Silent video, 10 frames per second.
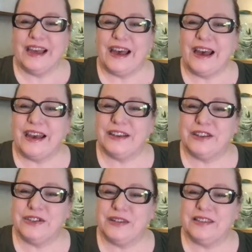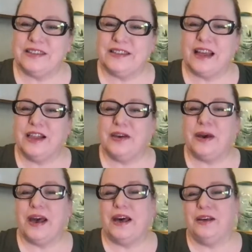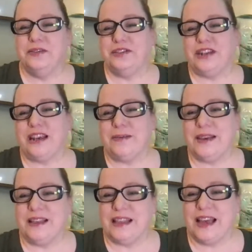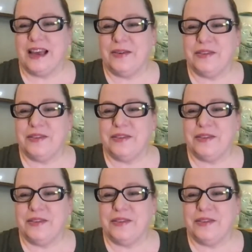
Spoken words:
Katrina says, LOL, Jamie, that